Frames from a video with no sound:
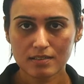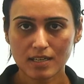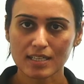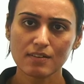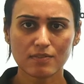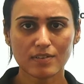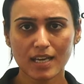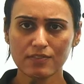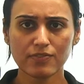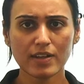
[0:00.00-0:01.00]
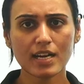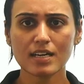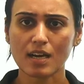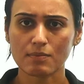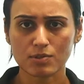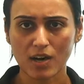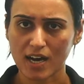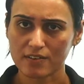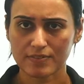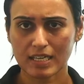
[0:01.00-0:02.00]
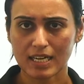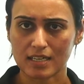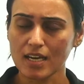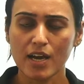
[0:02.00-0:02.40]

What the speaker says: you know, we have filled it up to half. Great.